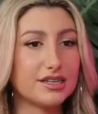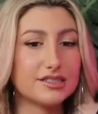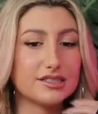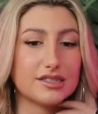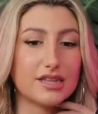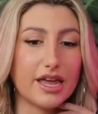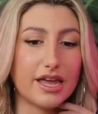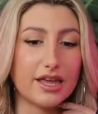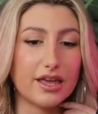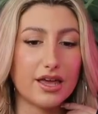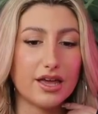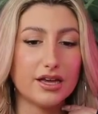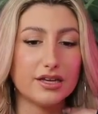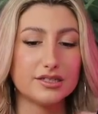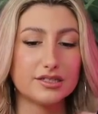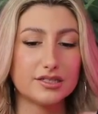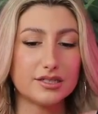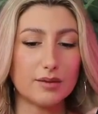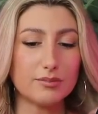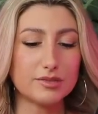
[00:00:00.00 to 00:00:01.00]
is like
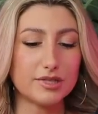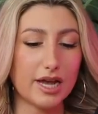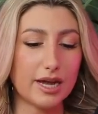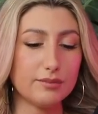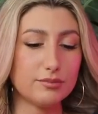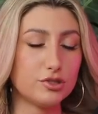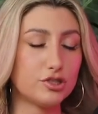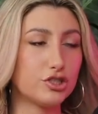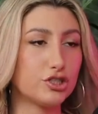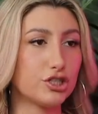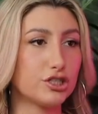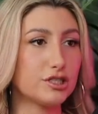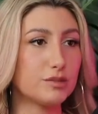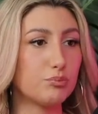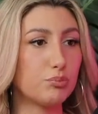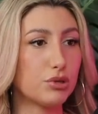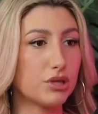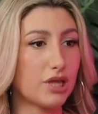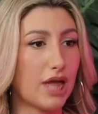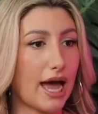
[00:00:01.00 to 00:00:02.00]
sometimes
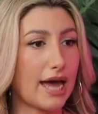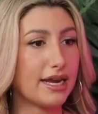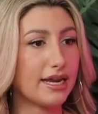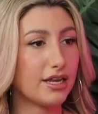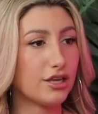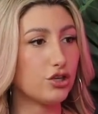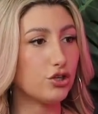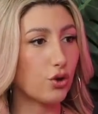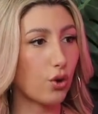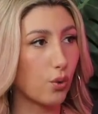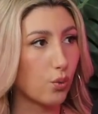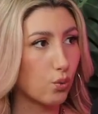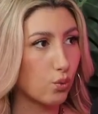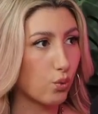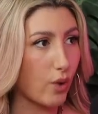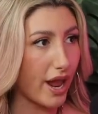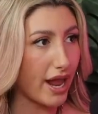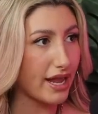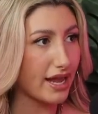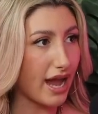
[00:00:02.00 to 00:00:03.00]
just planning your
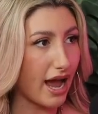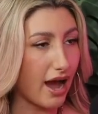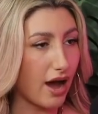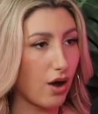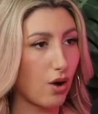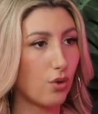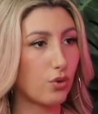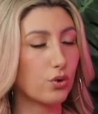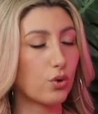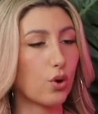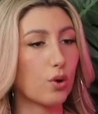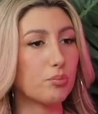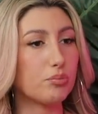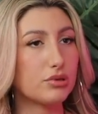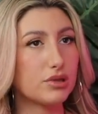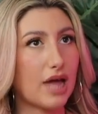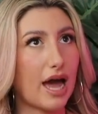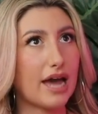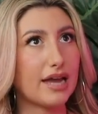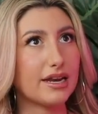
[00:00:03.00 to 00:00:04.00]
way out or
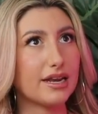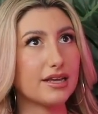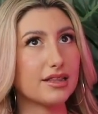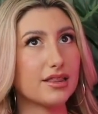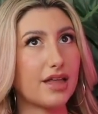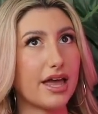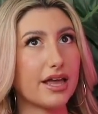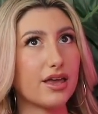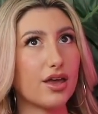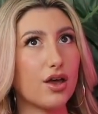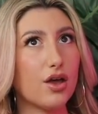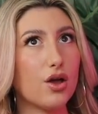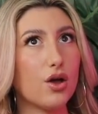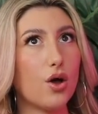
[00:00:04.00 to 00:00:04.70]
planning like,